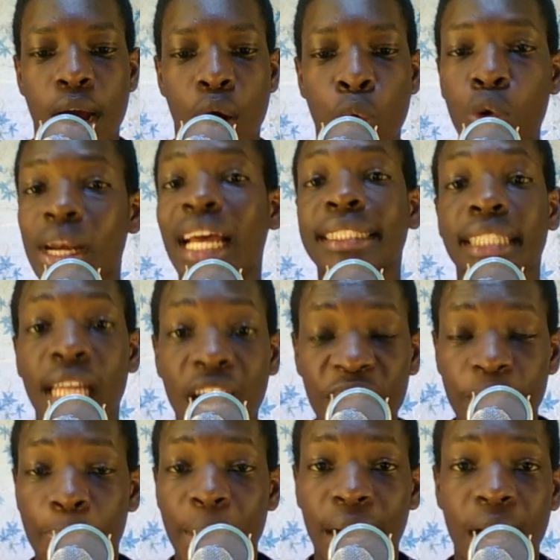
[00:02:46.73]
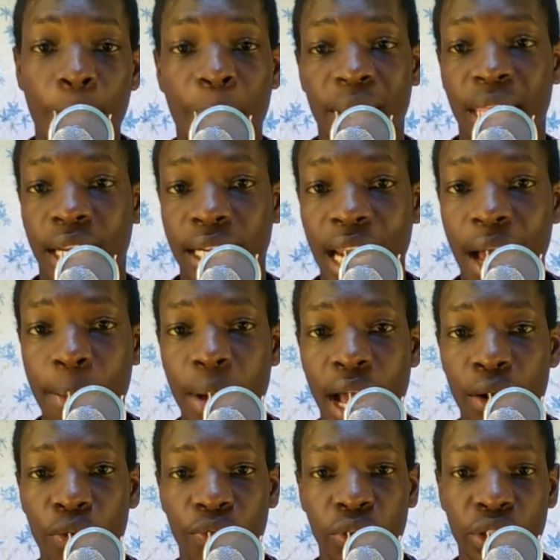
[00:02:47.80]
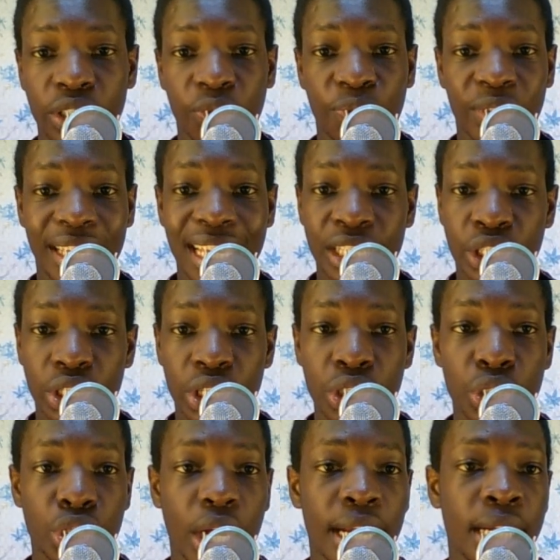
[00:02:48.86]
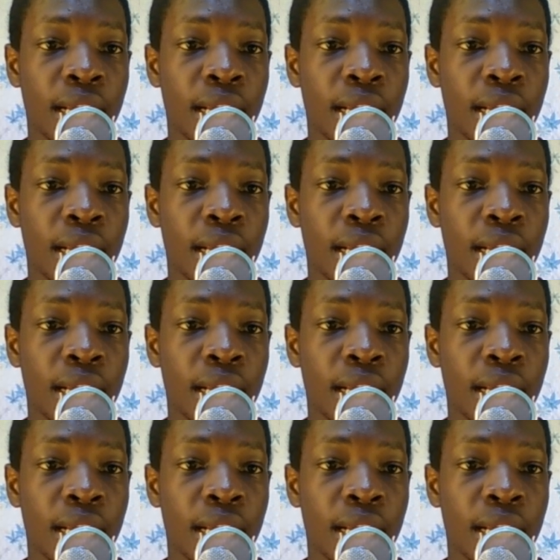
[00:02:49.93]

who doesn't have a backup at the club, and of course if he gets injured,